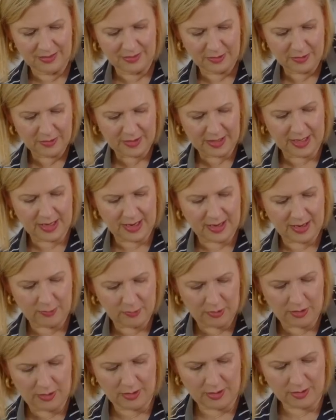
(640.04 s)
Okay,
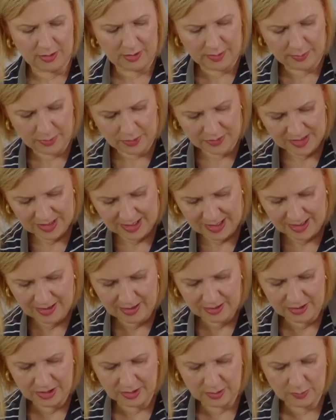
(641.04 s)
we're almost
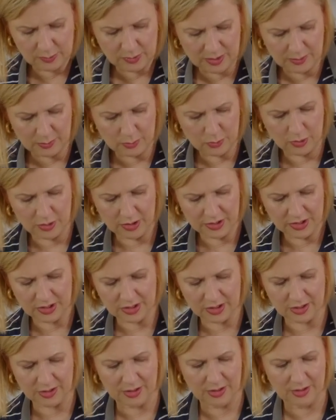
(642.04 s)
there. Just one more
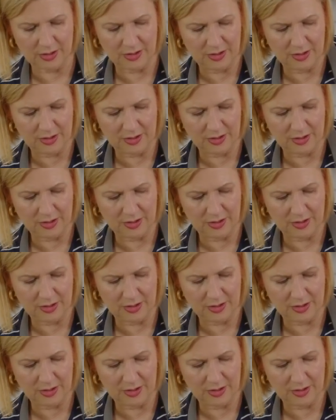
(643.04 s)
stir.